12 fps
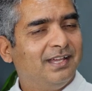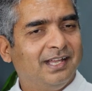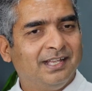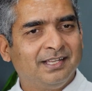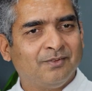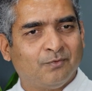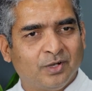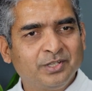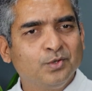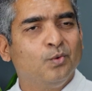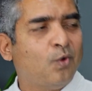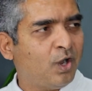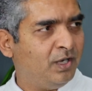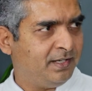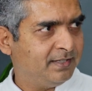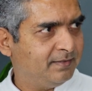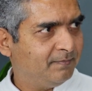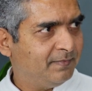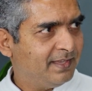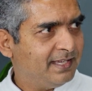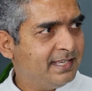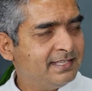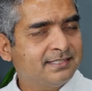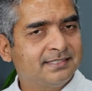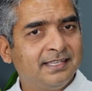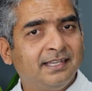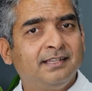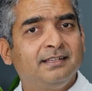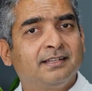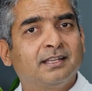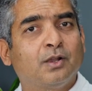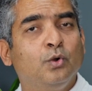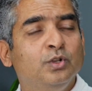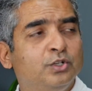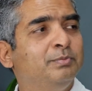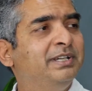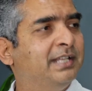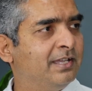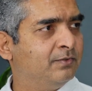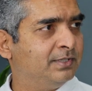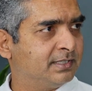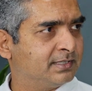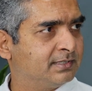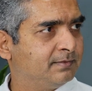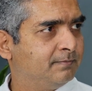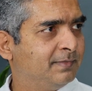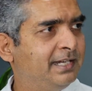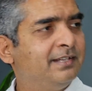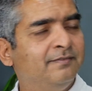what you want is the crowd to be diverse, right?